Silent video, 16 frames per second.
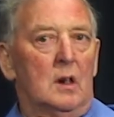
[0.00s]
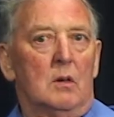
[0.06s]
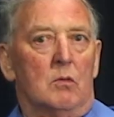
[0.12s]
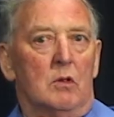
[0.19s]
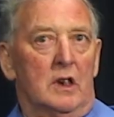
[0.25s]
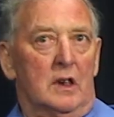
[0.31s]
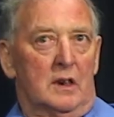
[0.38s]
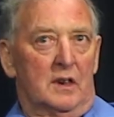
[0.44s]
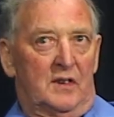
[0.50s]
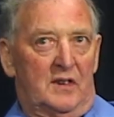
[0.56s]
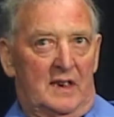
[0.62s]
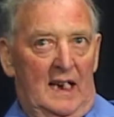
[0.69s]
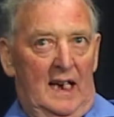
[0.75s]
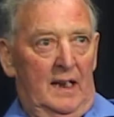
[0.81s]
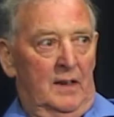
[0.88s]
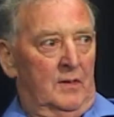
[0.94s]
We had a
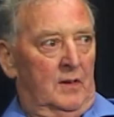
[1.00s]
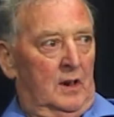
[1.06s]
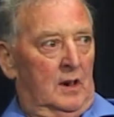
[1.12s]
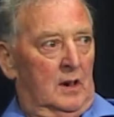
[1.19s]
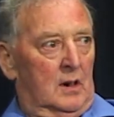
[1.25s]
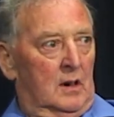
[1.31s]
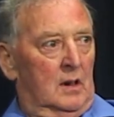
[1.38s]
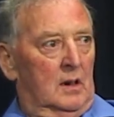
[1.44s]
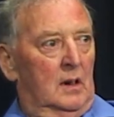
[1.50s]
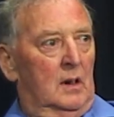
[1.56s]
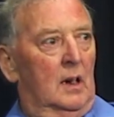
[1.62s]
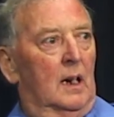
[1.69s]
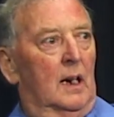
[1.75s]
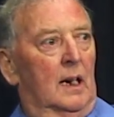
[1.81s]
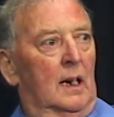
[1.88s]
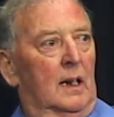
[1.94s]
stand there,
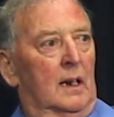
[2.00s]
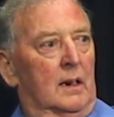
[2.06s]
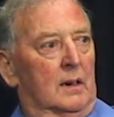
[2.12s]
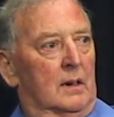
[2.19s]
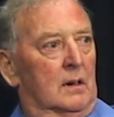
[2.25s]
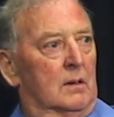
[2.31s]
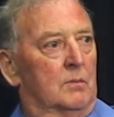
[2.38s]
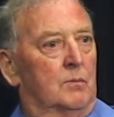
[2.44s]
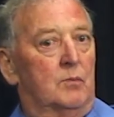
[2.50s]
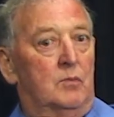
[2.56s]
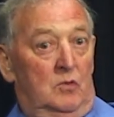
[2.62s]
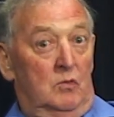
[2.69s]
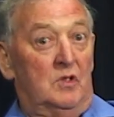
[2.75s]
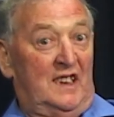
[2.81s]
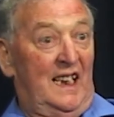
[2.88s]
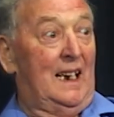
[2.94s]
and
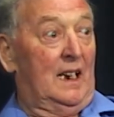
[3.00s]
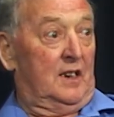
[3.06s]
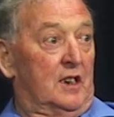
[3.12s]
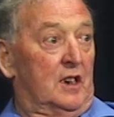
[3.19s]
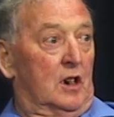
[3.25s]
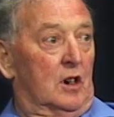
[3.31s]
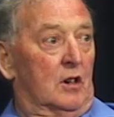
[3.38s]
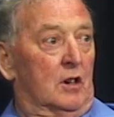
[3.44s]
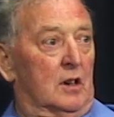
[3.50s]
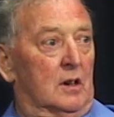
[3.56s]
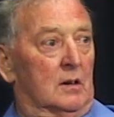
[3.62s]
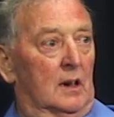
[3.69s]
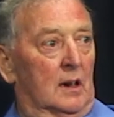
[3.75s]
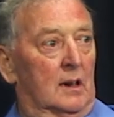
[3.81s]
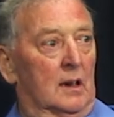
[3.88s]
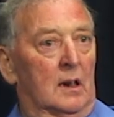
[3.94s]
we sell in area,
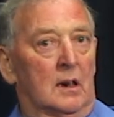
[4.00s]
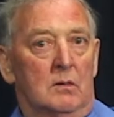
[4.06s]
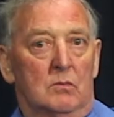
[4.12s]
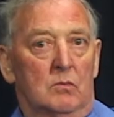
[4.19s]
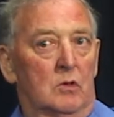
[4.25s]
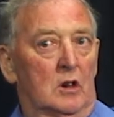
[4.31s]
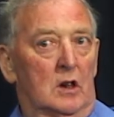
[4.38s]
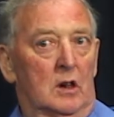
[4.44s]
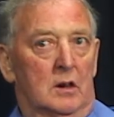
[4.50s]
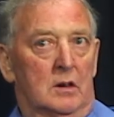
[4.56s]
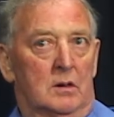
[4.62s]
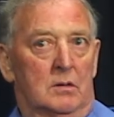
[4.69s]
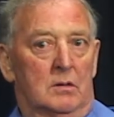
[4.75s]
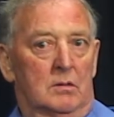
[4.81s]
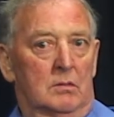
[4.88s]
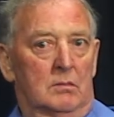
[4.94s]
like, and we got
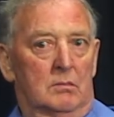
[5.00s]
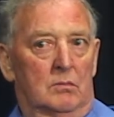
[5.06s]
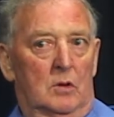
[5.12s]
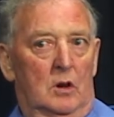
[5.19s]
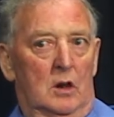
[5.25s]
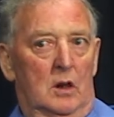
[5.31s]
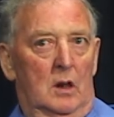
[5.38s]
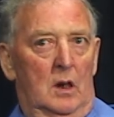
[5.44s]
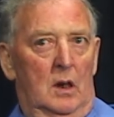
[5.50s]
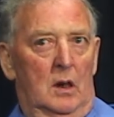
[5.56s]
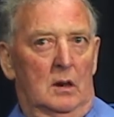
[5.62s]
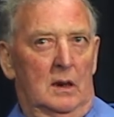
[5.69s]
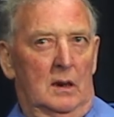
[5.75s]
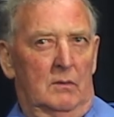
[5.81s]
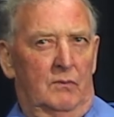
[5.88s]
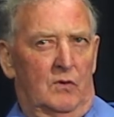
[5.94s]

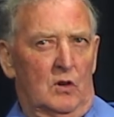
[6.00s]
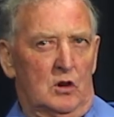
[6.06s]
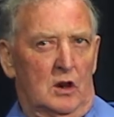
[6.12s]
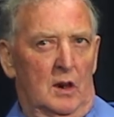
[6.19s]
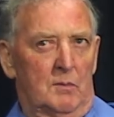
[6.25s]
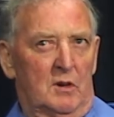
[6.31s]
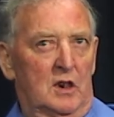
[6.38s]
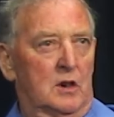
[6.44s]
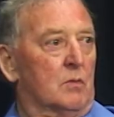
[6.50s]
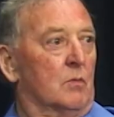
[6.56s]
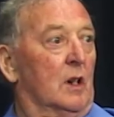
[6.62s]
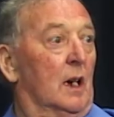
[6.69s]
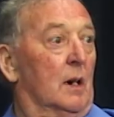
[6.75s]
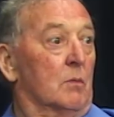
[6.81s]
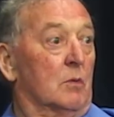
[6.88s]
the first competition we had.